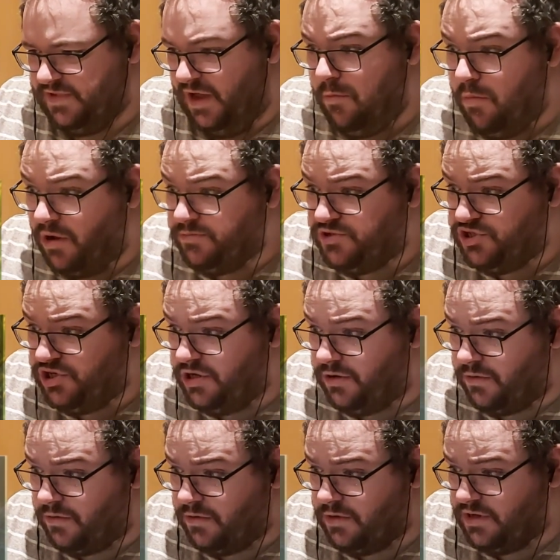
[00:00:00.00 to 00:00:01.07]
That Mom's
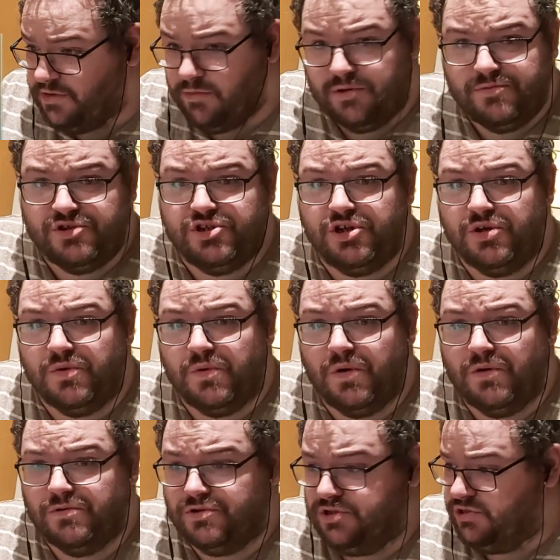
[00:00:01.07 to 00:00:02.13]
shoe. His Mom's shoe.
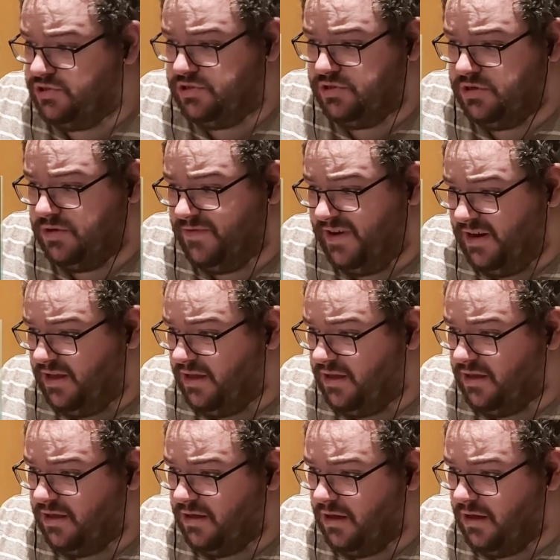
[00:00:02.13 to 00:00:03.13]
Oh, really?